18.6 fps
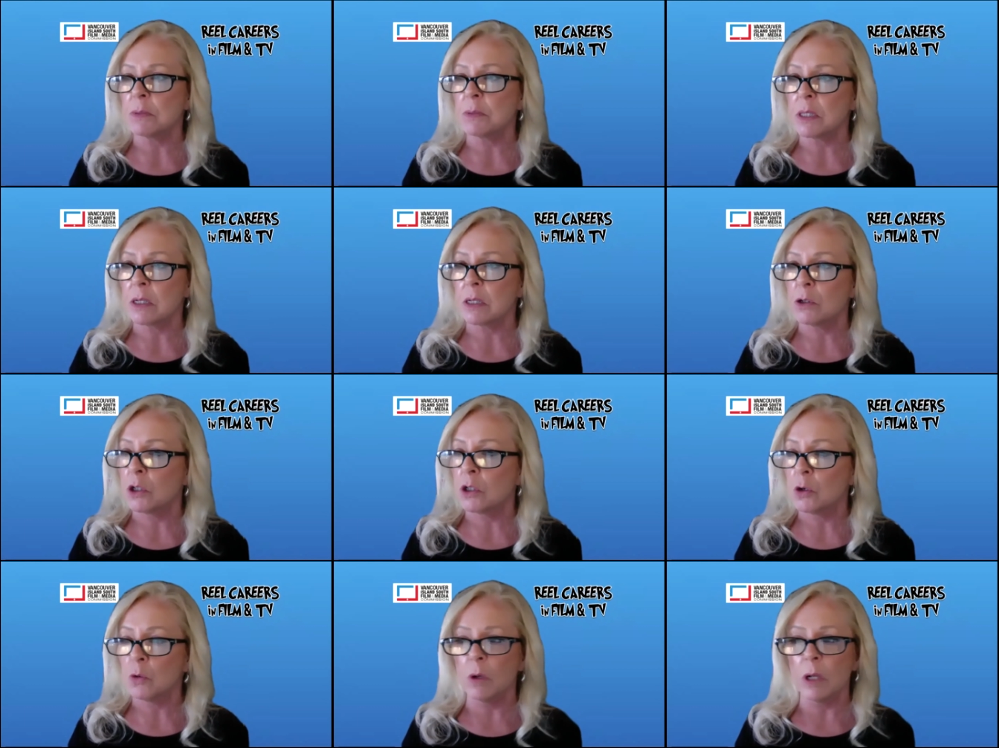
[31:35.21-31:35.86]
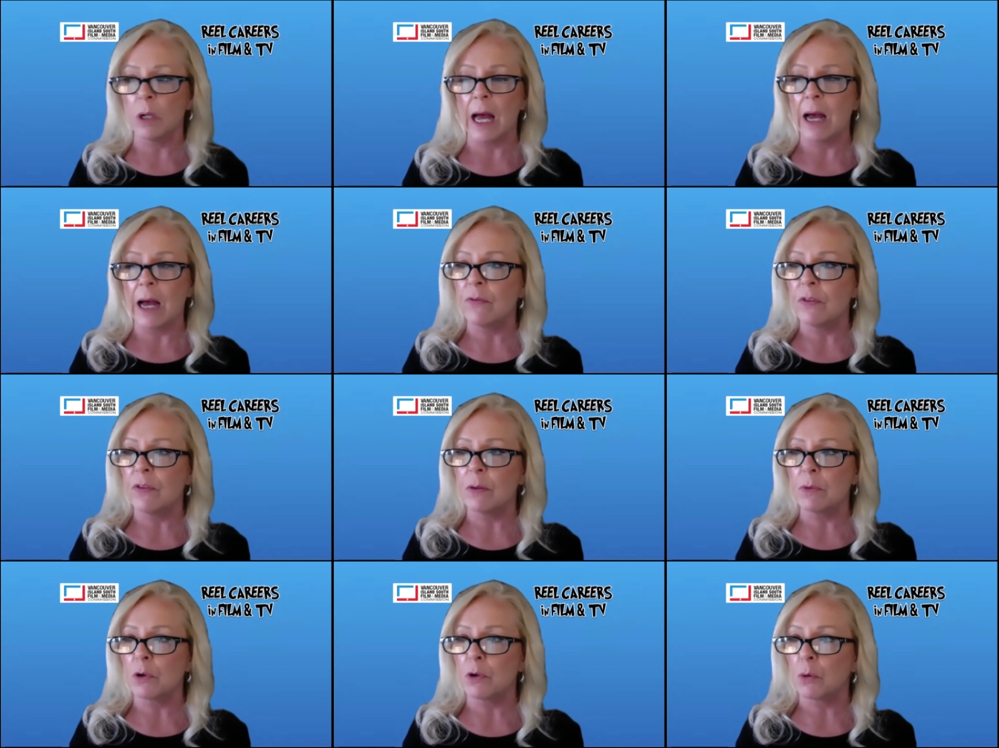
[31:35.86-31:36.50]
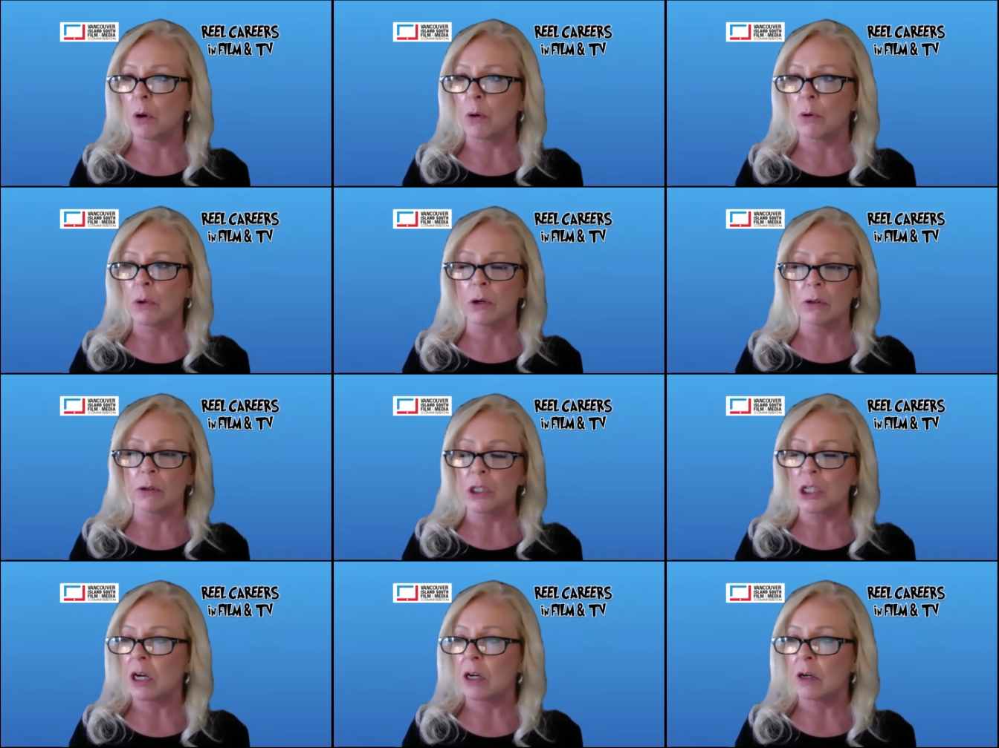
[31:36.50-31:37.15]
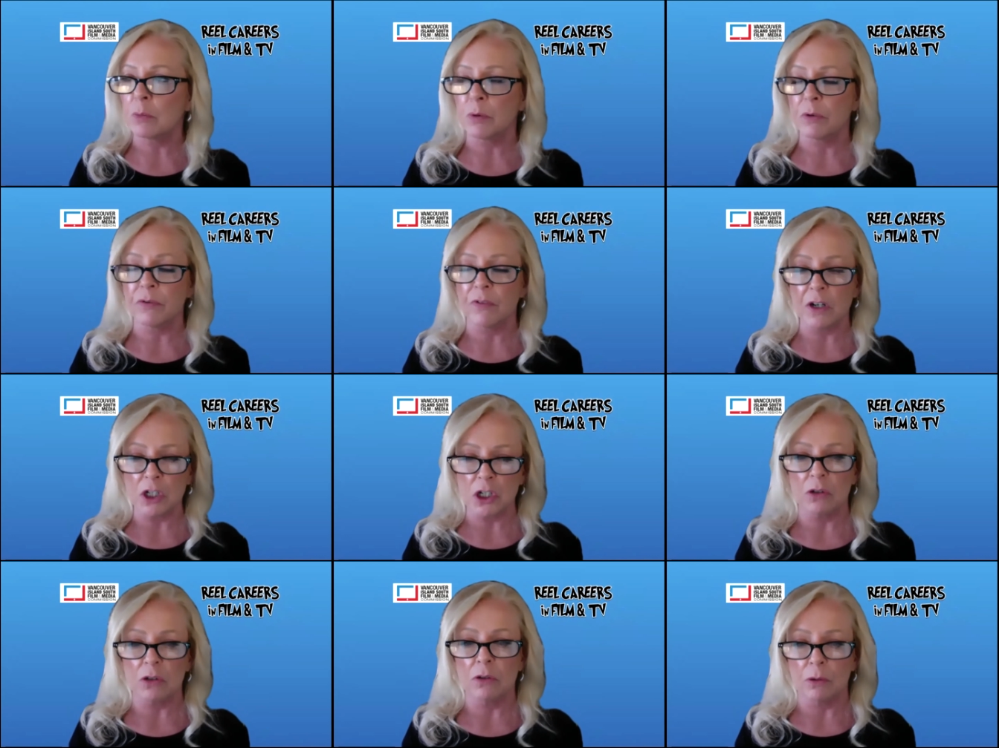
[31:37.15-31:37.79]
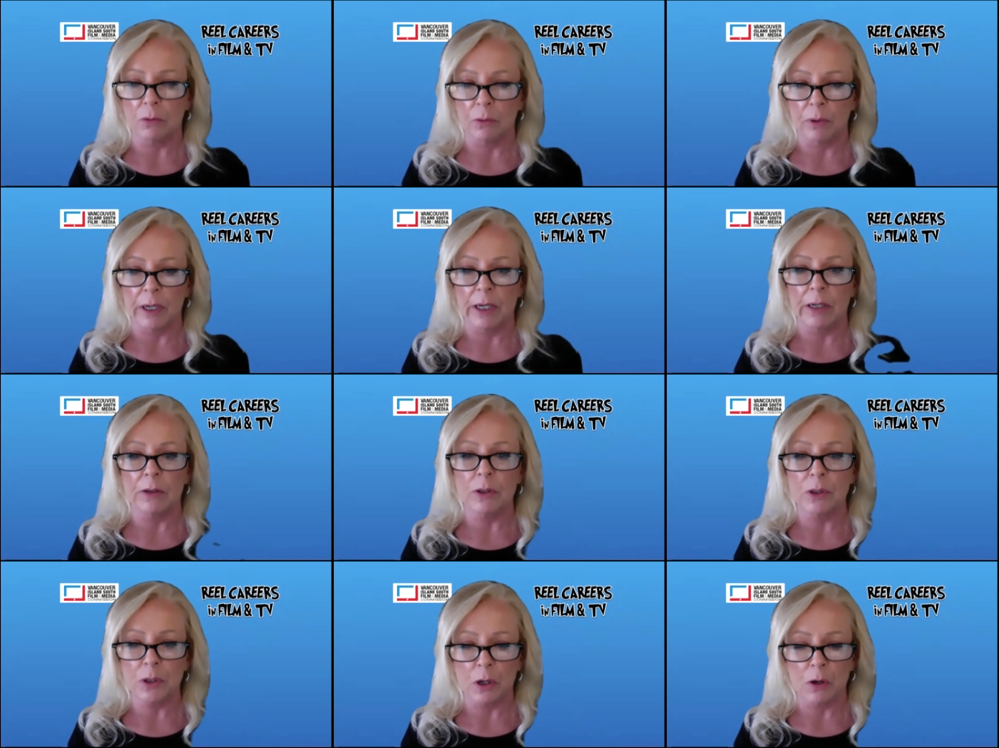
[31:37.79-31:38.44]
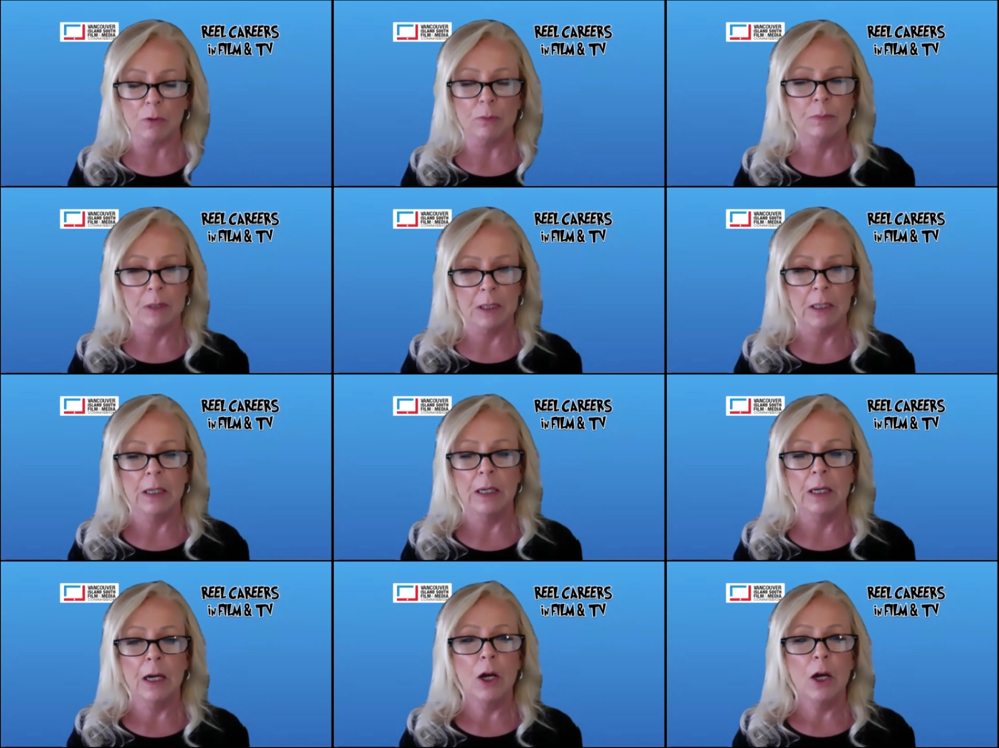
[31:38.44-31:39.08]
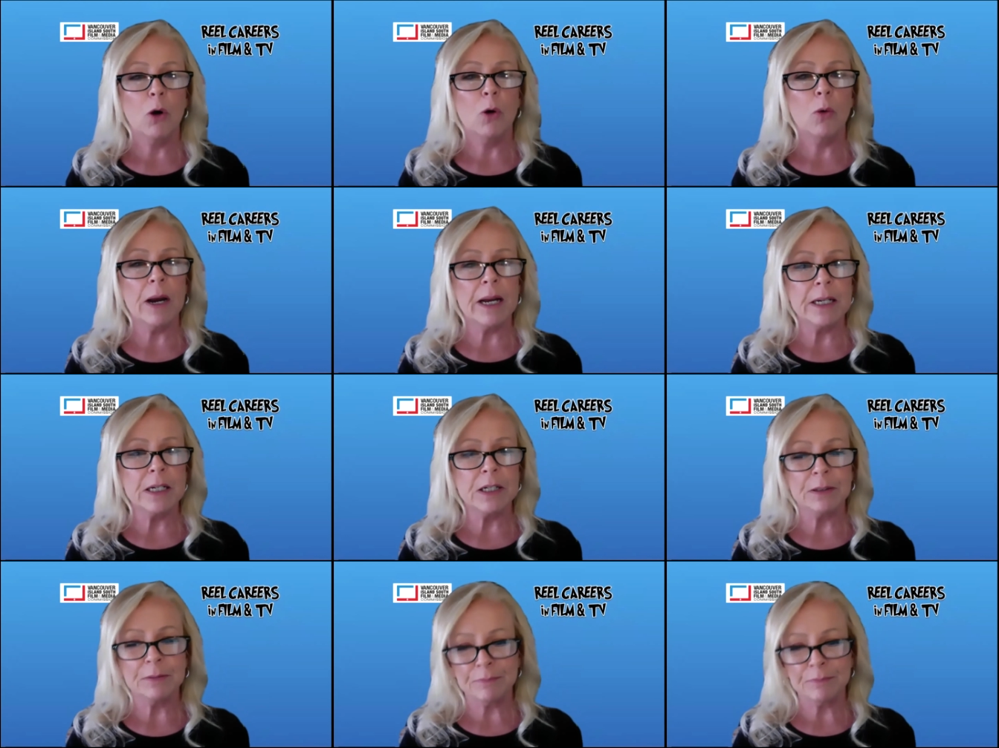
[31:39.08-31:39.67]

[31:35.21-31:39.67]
you will have them throughout your entire professional career. So, exactly. great.